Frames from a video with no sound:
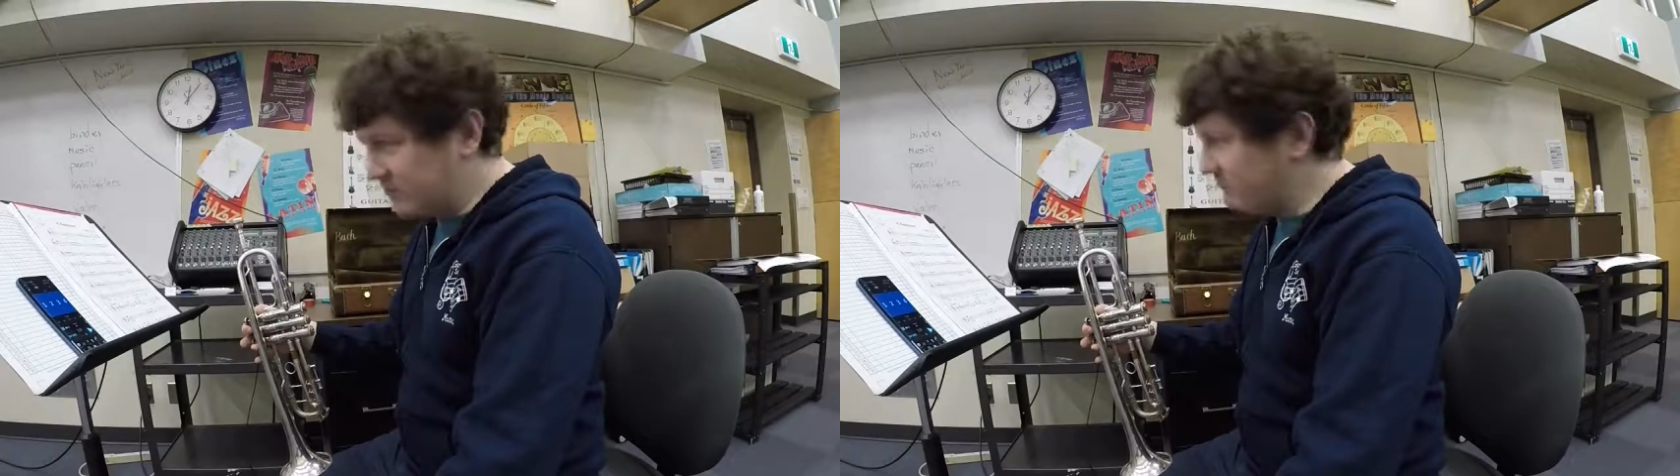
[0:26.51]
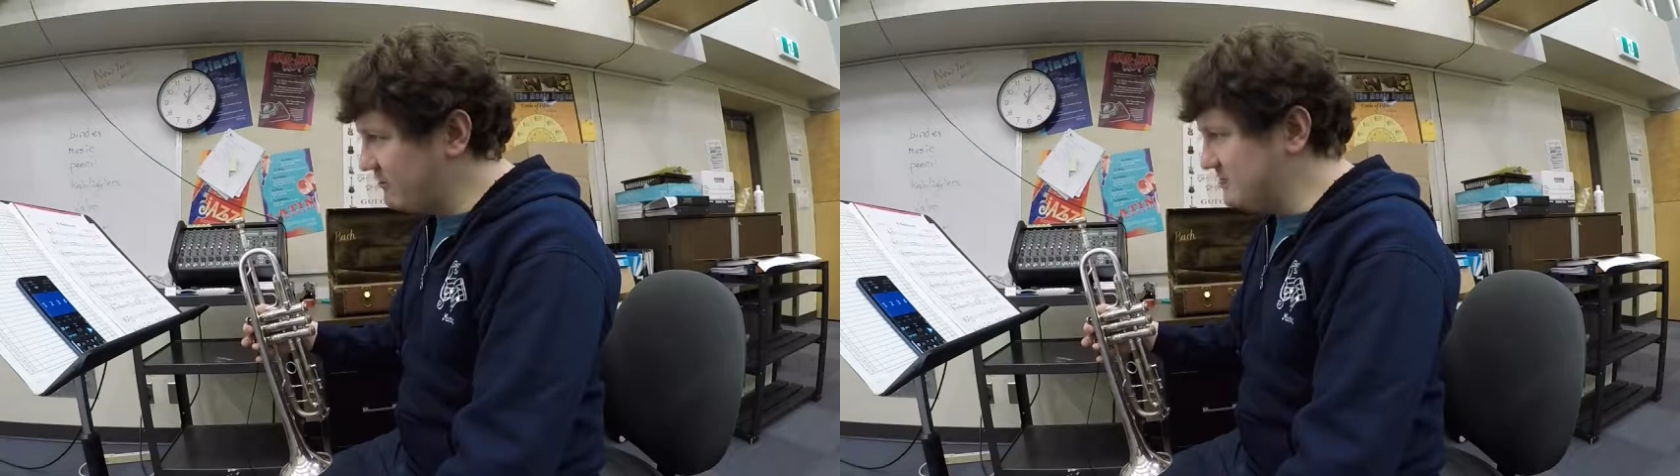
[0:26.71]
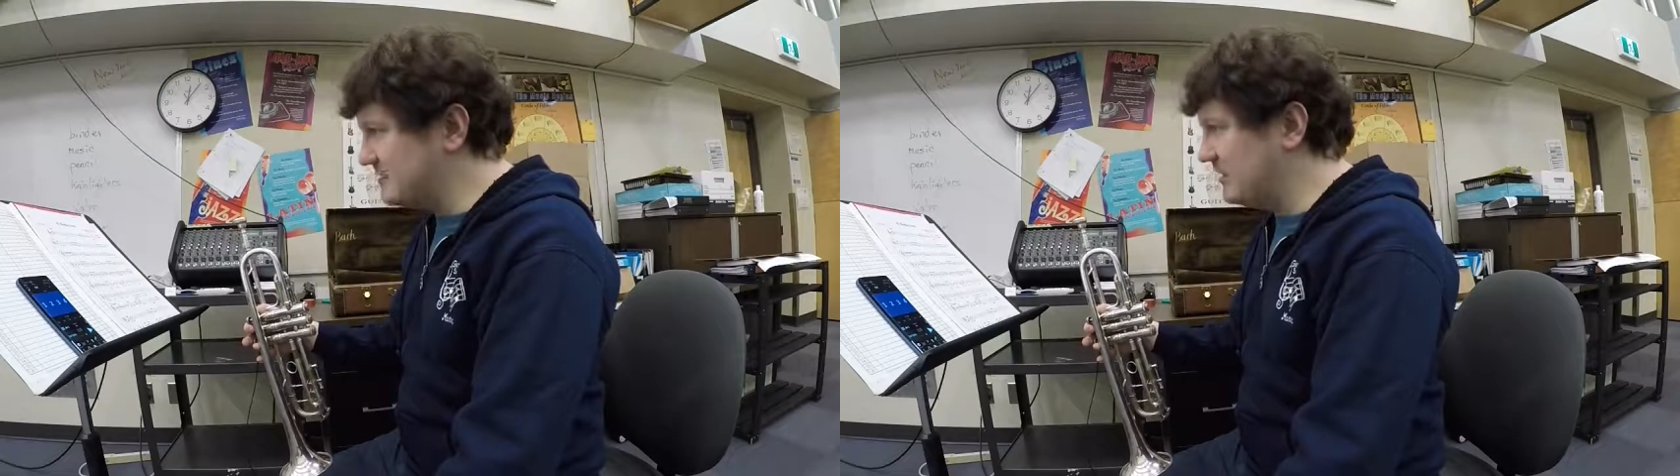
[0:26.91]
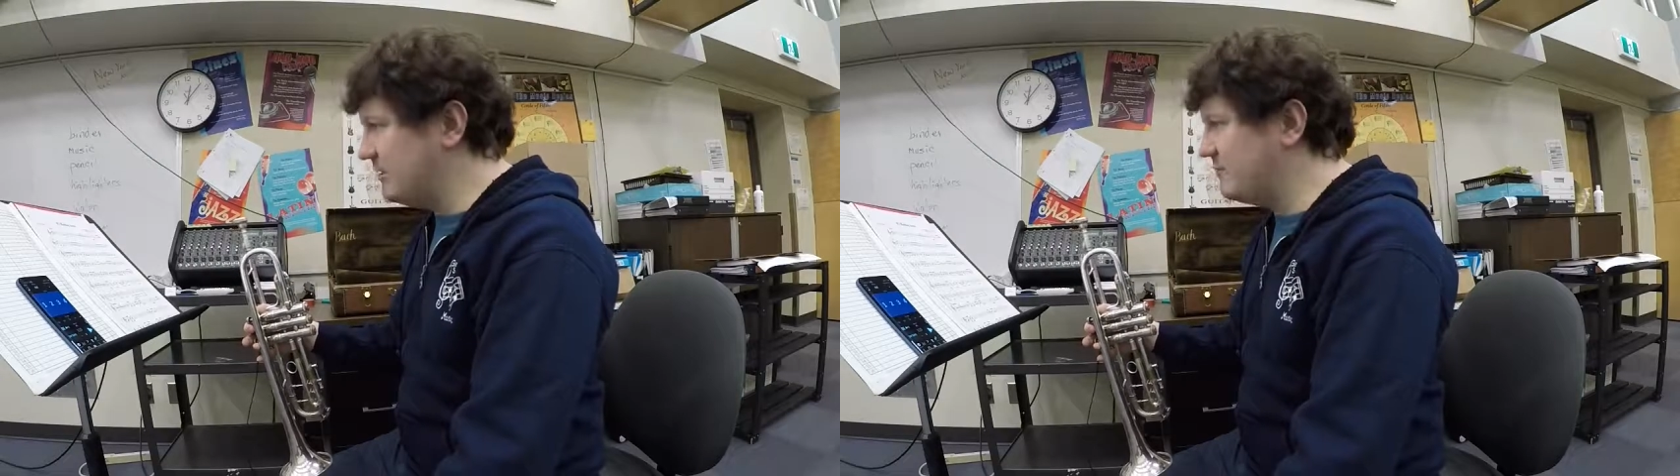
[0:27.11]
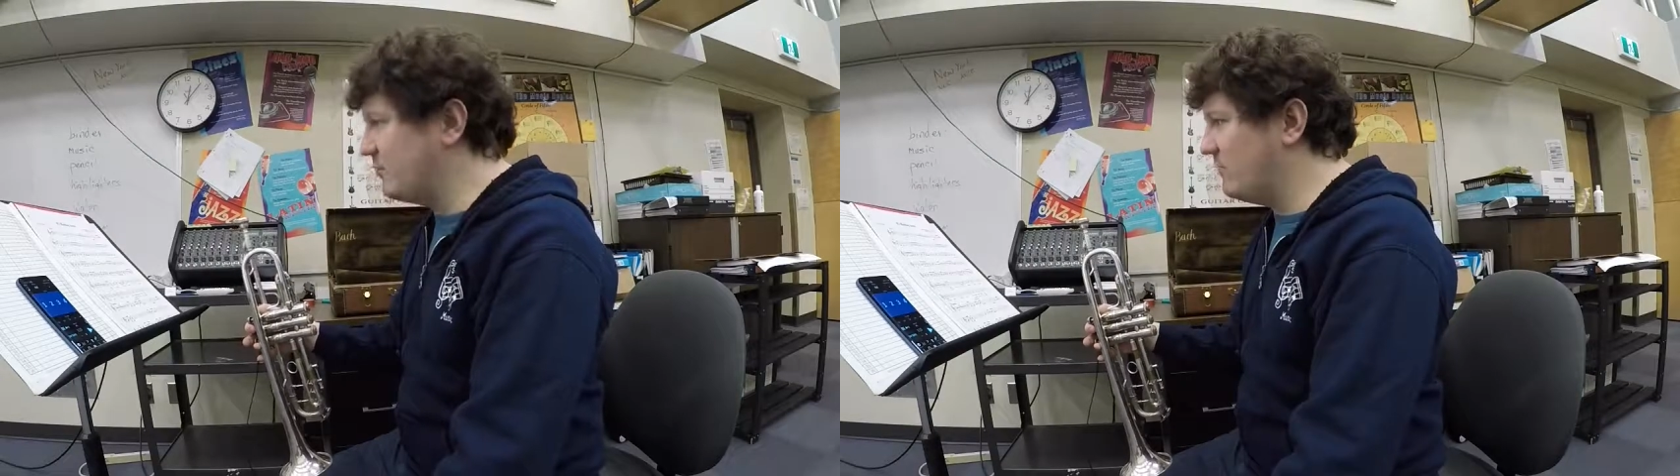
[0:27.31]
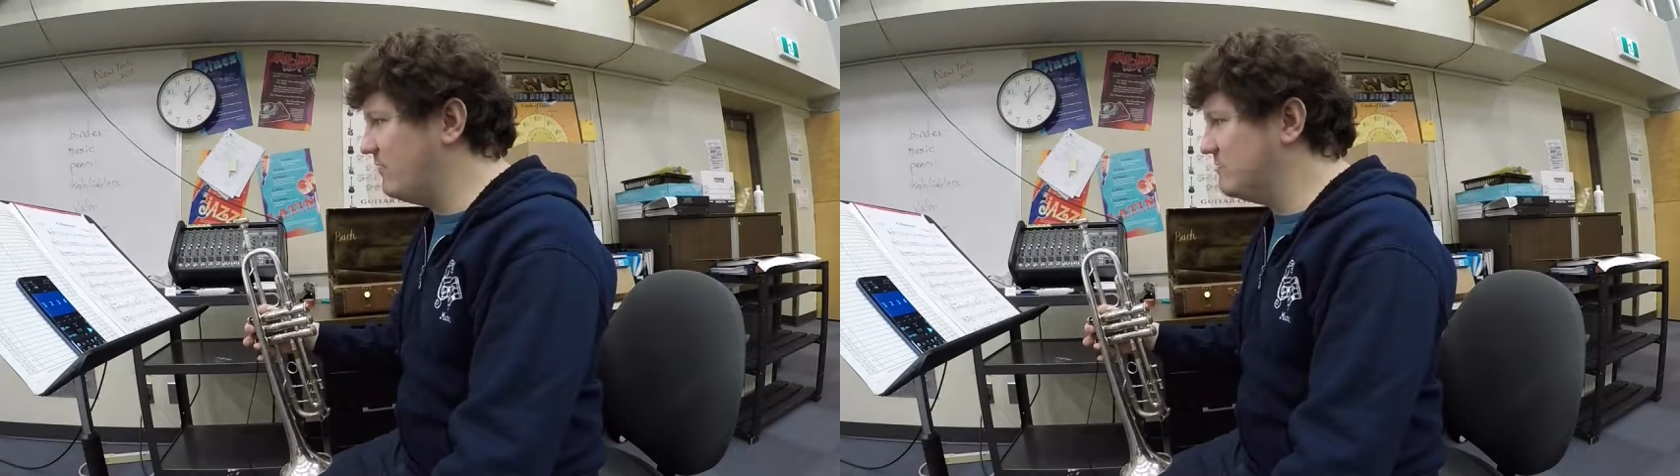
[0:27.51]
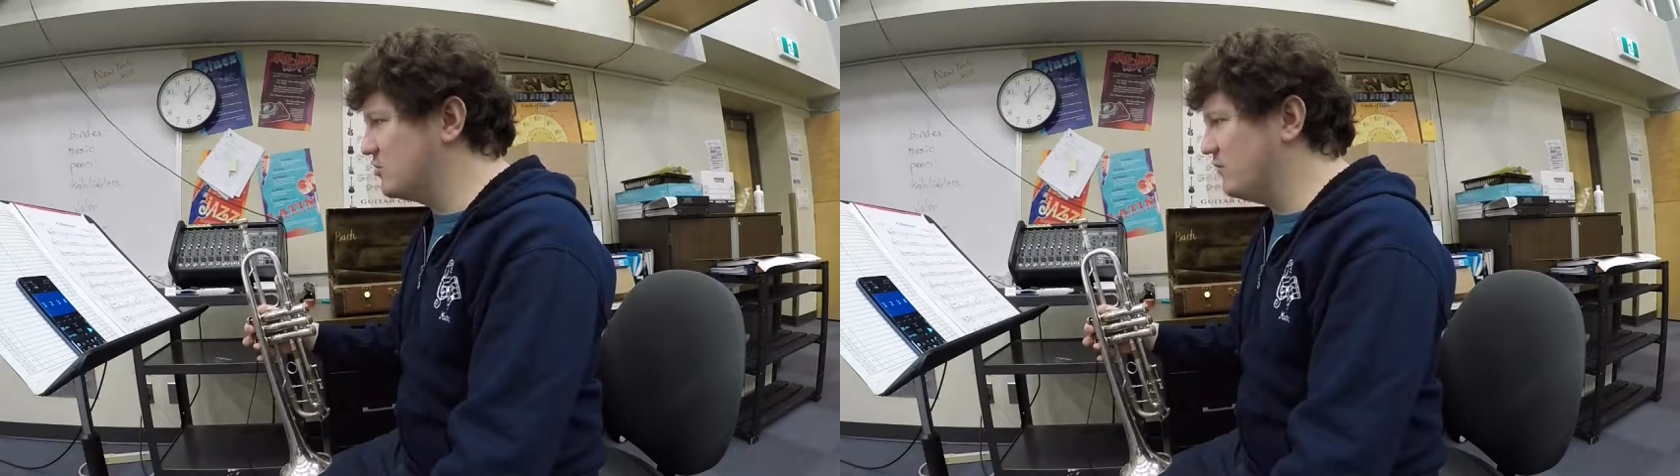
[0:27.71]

The rhythm is a little bit weird,